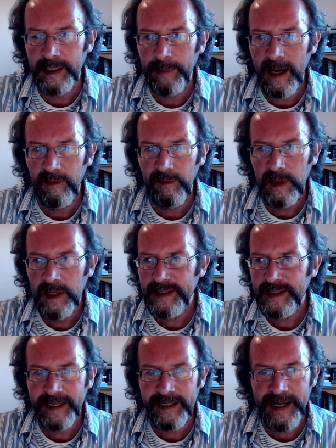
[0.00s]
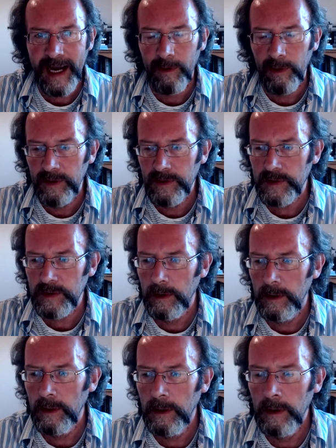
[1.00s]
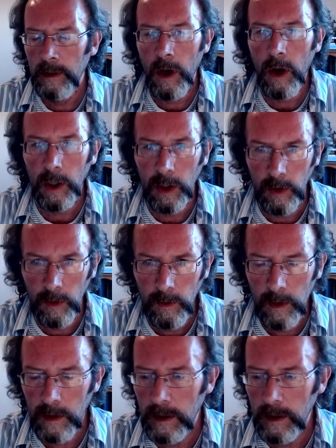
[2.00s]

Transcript: about 6 hours, hollow,